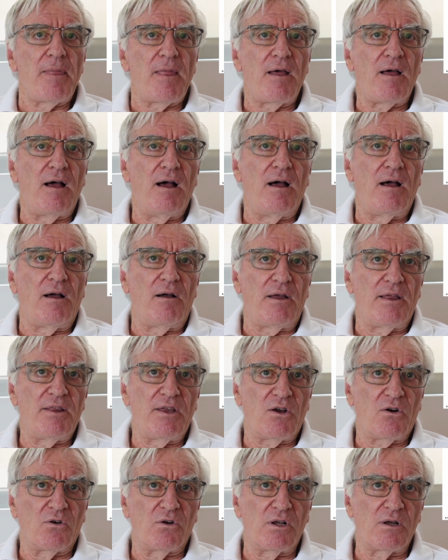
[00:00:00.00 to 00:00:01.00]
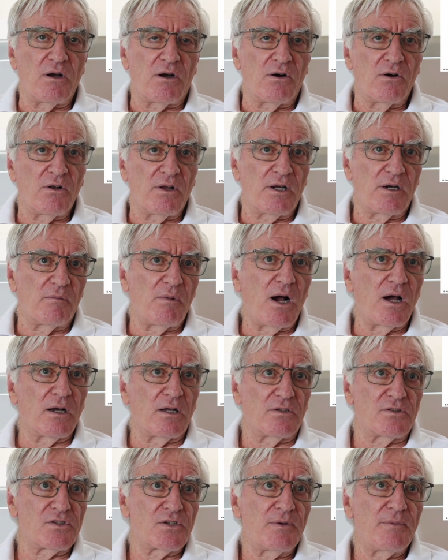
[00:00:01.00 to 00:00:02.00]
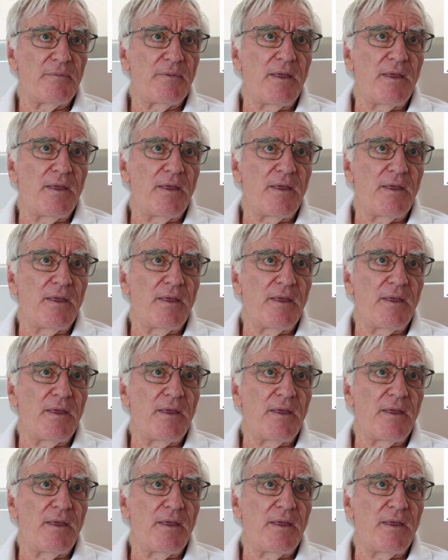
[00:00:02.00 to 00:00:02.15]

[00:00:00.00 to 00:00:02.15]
the earlier models.